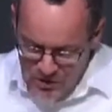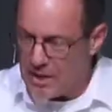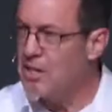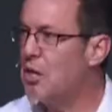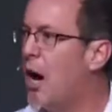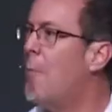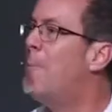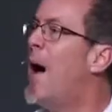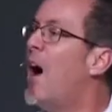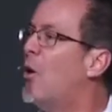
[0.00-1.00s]
6
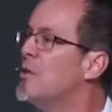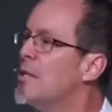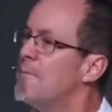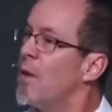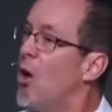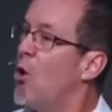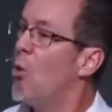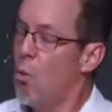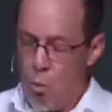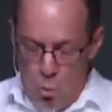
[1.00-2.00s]
about
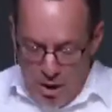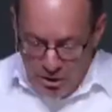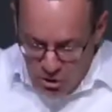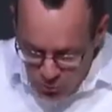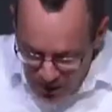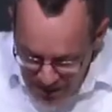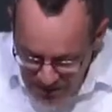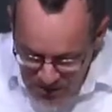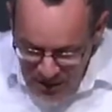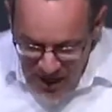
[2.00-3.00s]
what
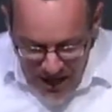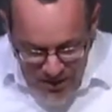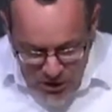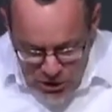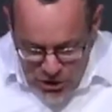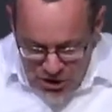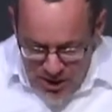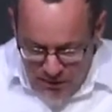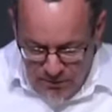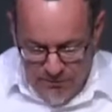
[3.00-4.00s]
grace has
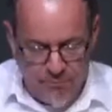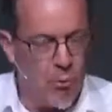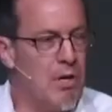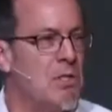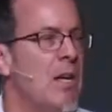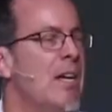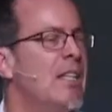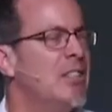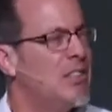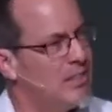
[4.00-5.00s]
achieved for us,
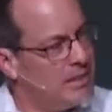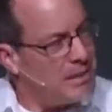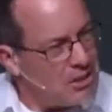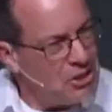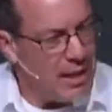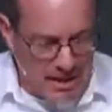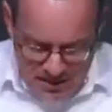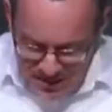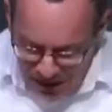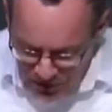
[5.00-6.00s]
such that it
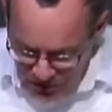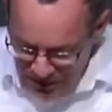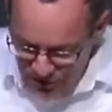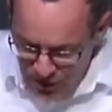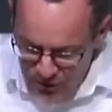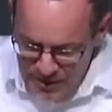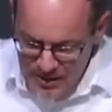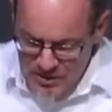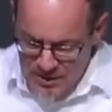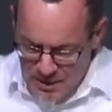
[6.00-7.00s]
sounds like there
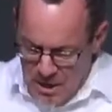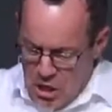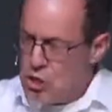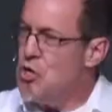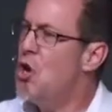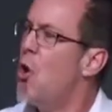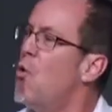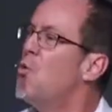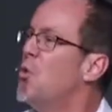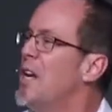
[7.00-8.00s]
is
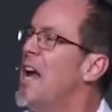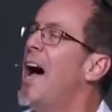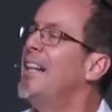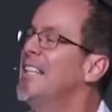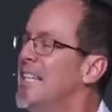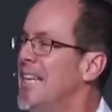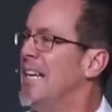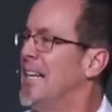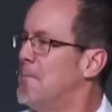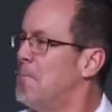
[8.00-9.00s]
no reality